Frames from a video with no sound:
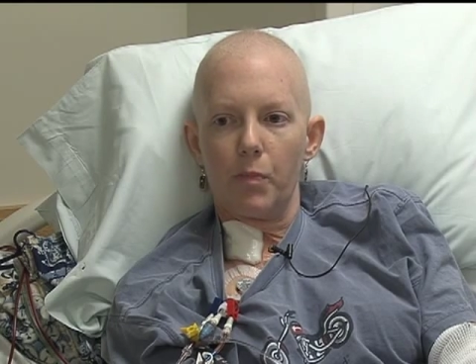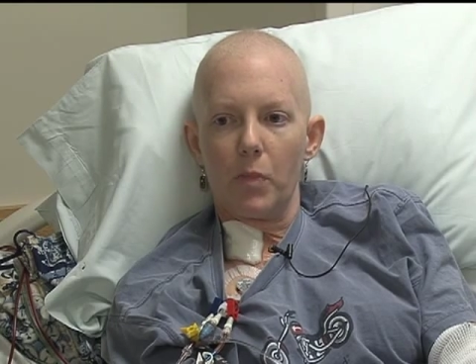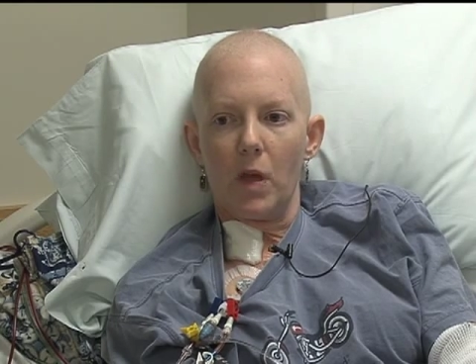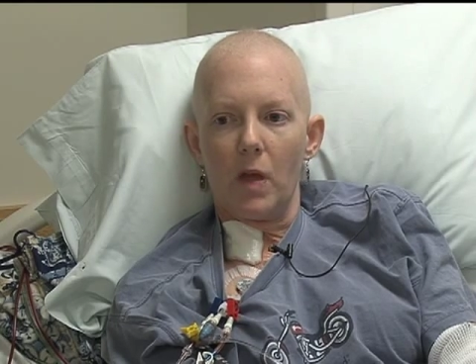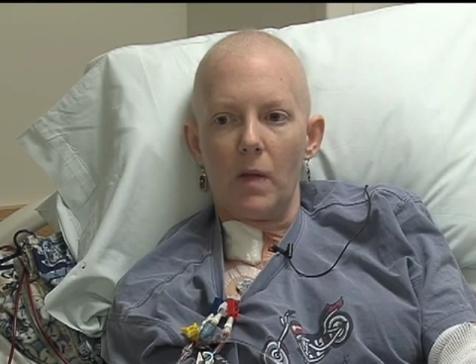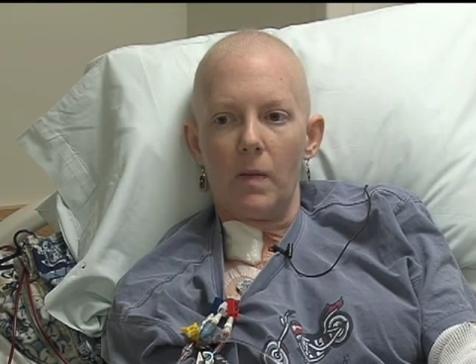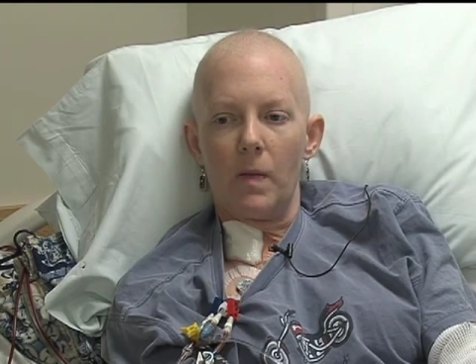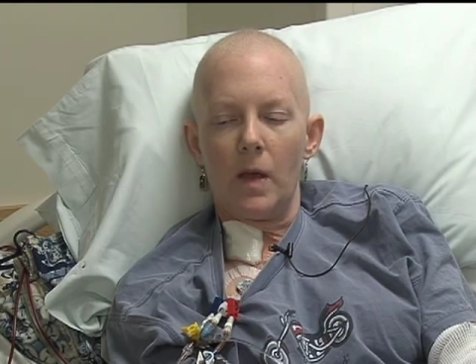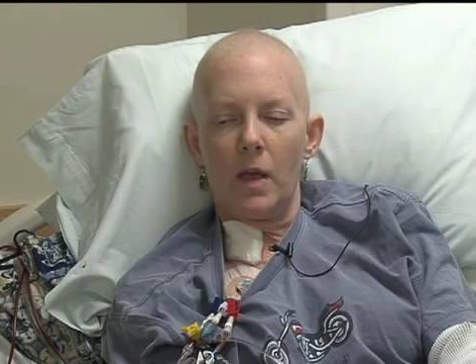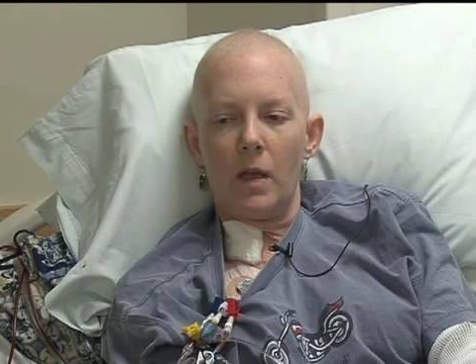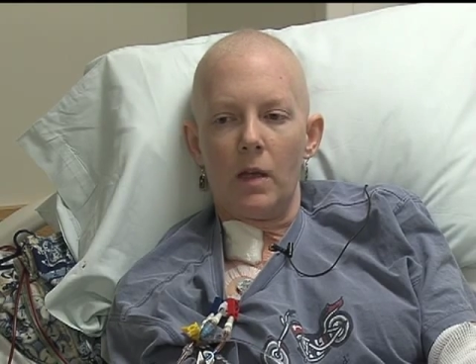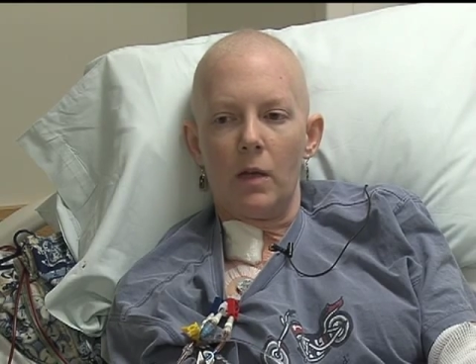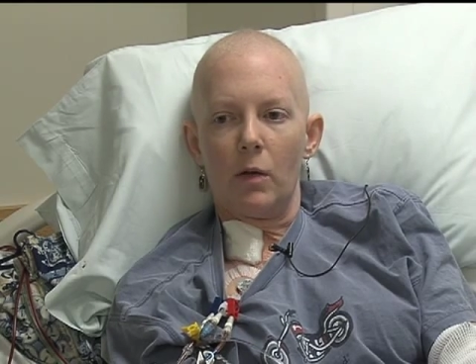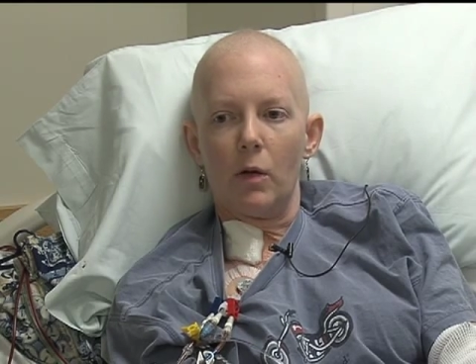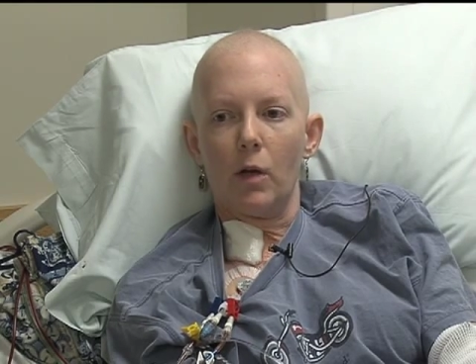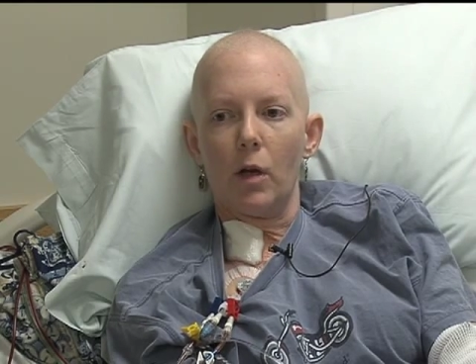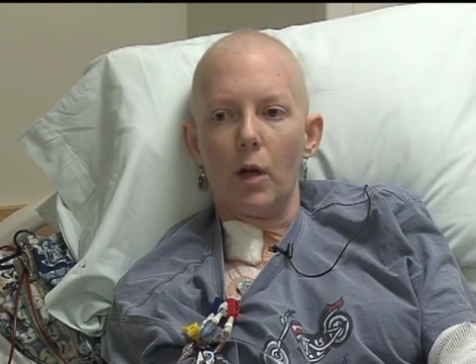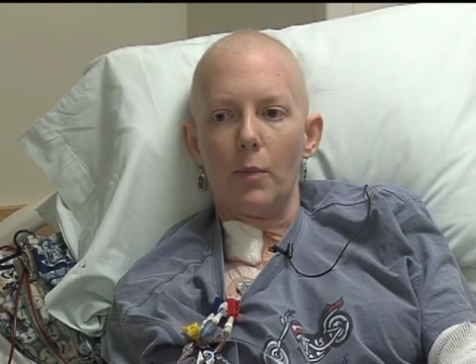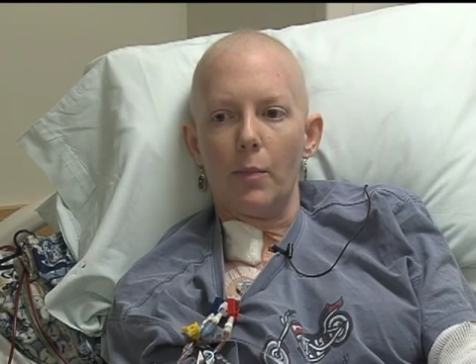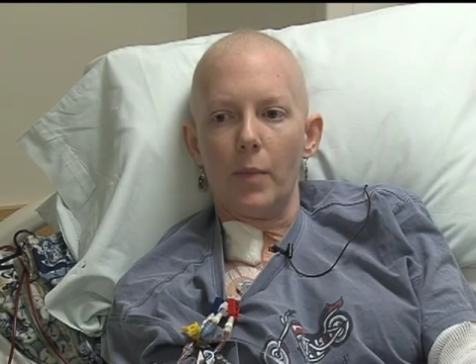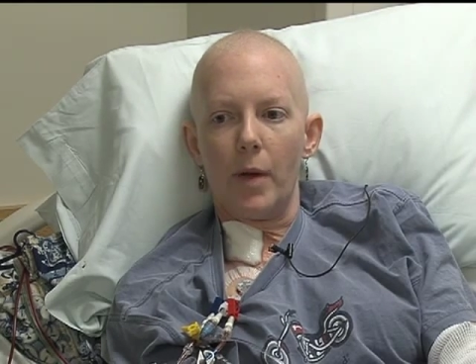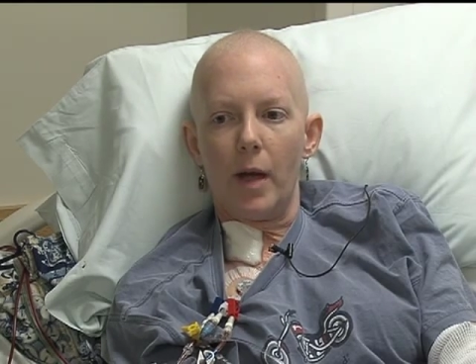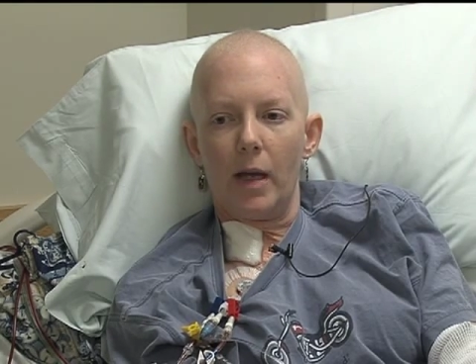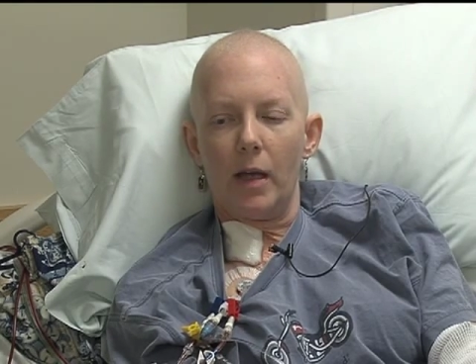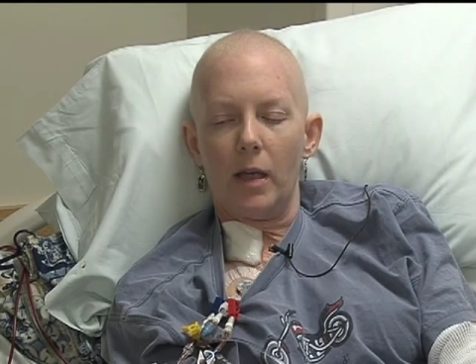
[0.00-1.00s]
and then I'll
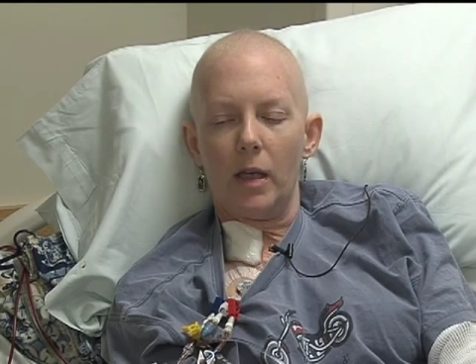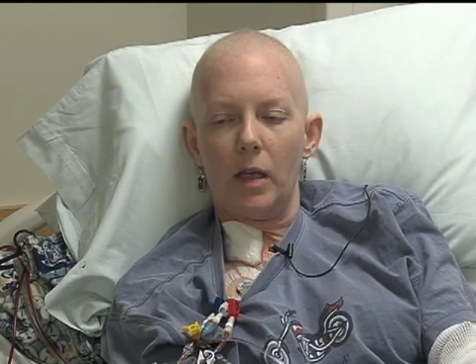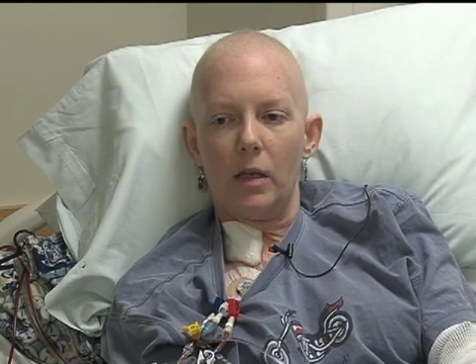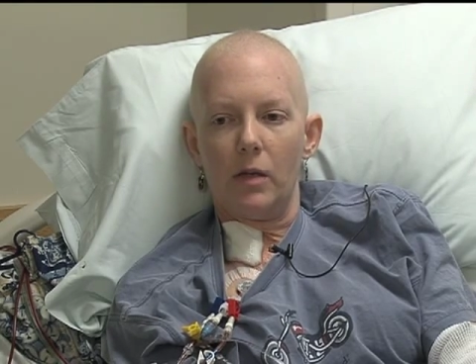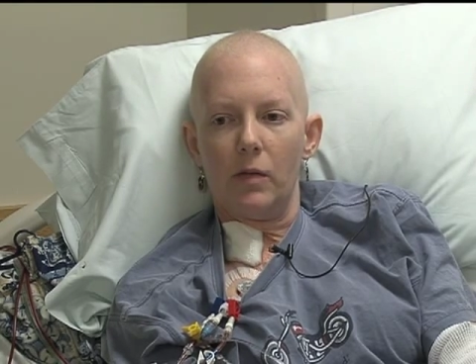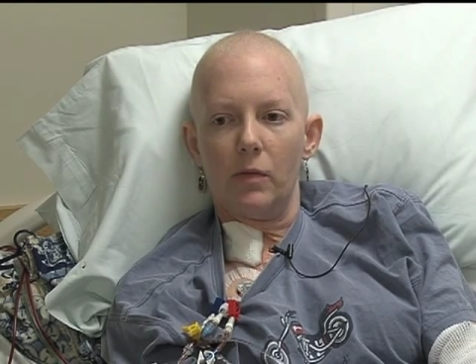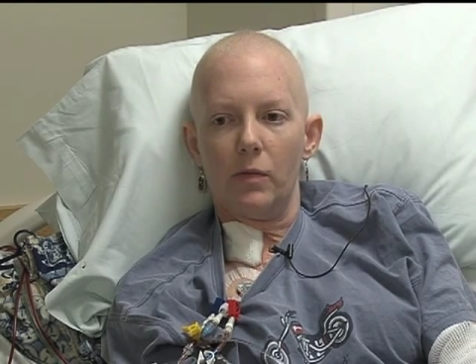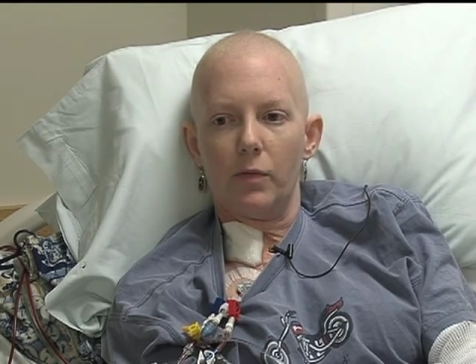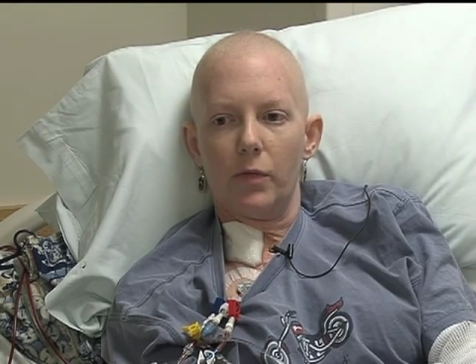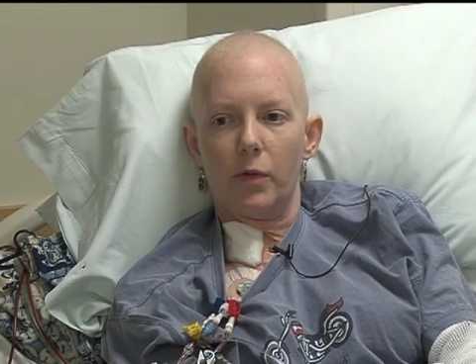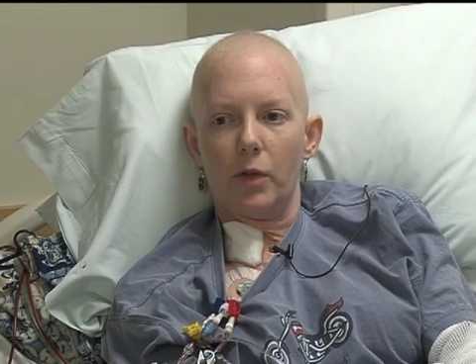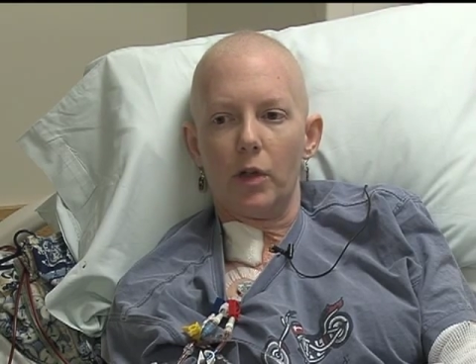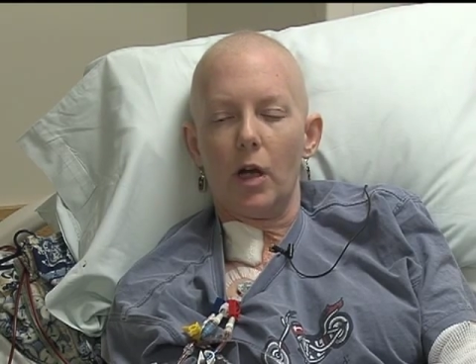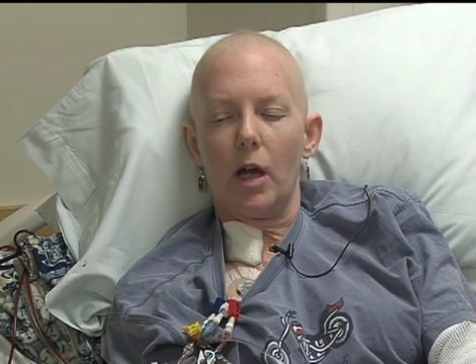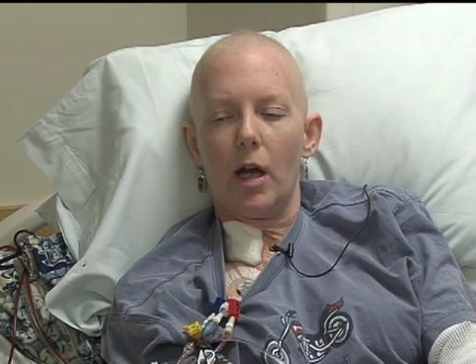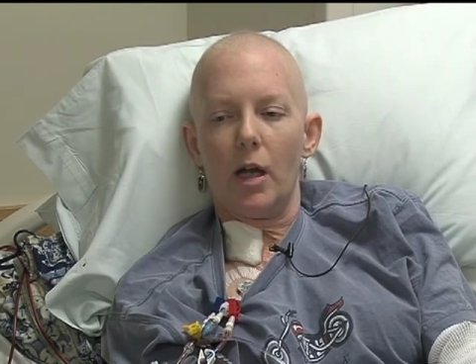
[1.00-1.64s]
come back in for